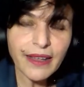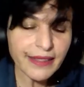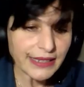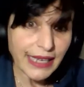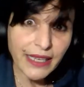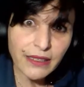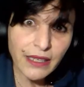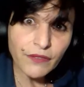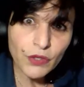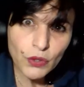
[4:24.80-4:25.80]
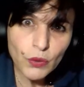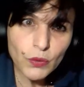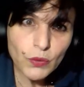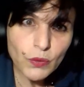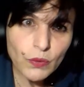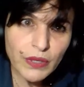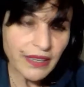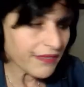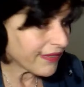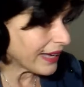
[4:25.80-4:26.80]
that I give you
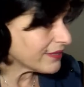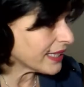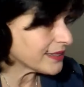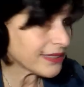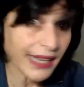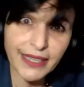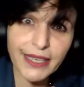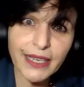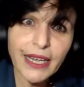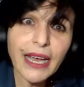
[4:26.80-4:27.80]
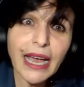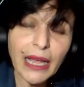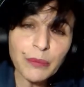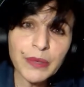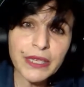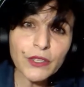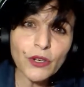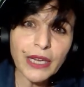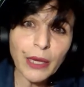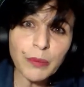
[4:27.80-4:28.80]
in 5-day training, I bring
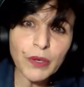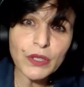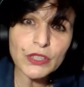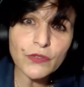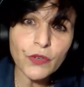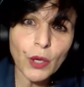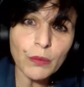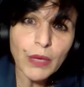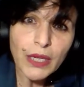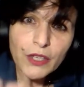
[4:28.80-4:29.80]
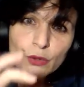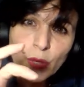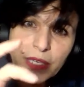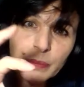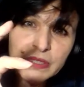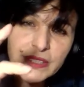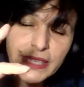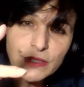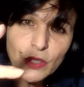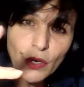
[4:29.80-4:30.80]
your employees from
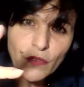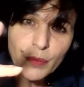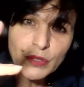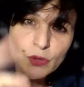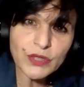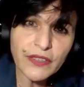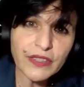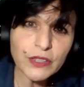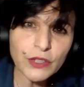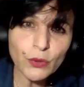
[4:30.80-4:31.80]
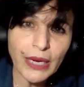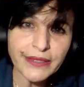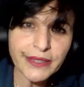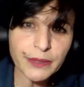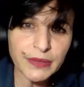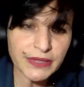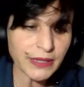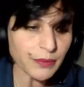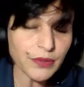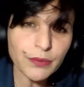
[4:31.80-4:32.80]
20% of productivity to
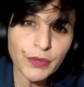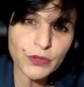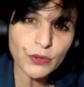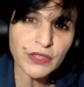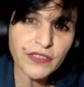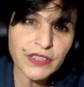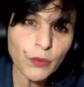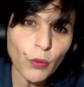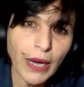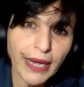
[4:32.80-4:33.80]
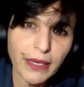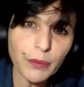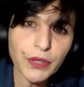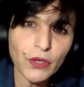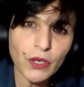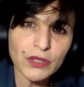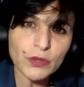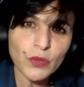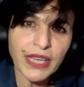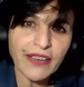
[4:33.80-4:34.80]
100% productivity. Why?
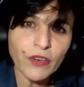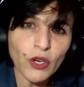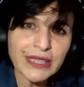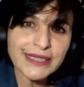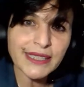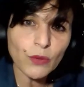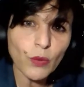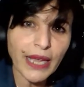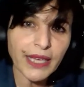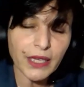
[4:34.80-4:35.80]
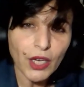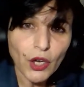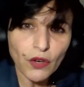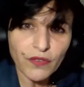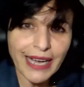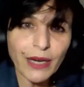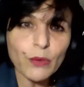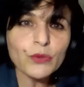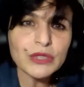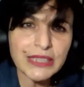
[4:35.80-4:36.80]
Because we have holistic way of
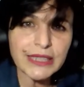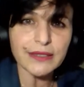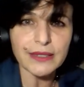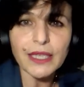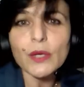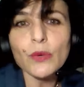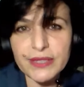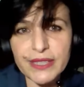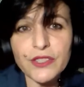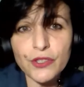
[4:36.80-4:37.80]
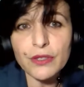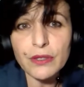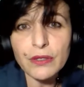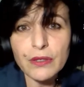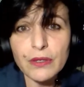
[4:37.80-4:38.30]
how you deal with such a